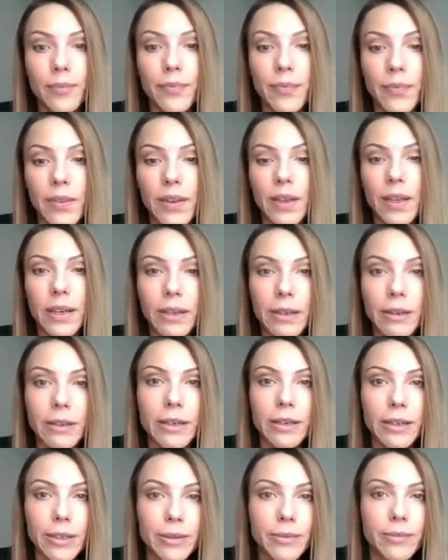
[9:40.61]

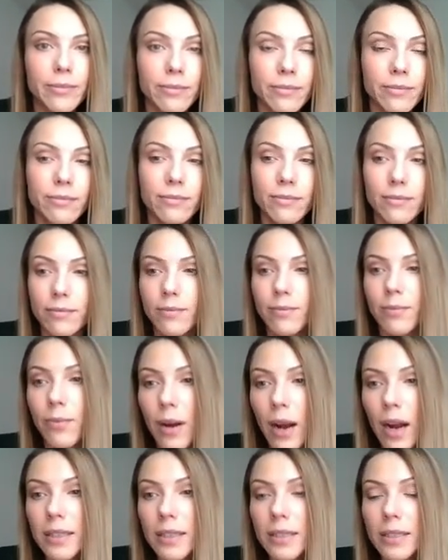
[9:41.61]
their
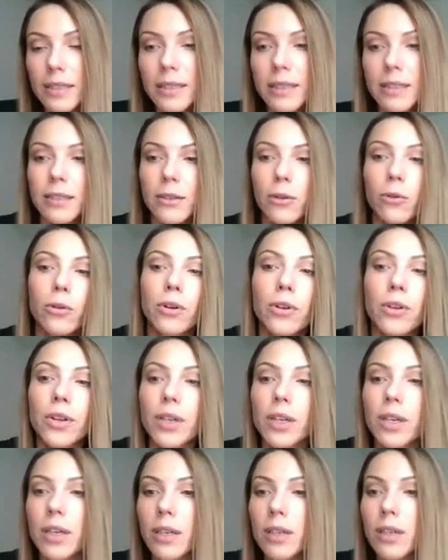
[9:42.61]
practice or
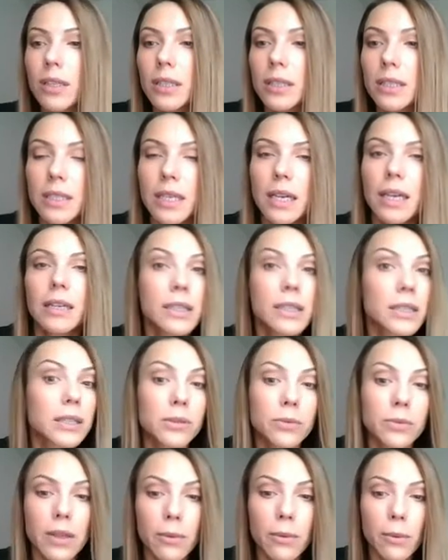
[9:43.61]
their studies
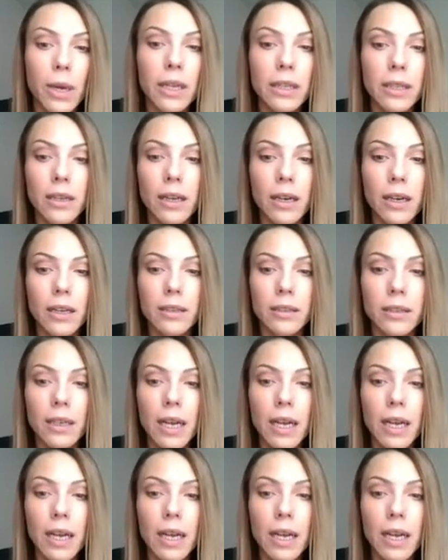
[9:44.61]
with one another.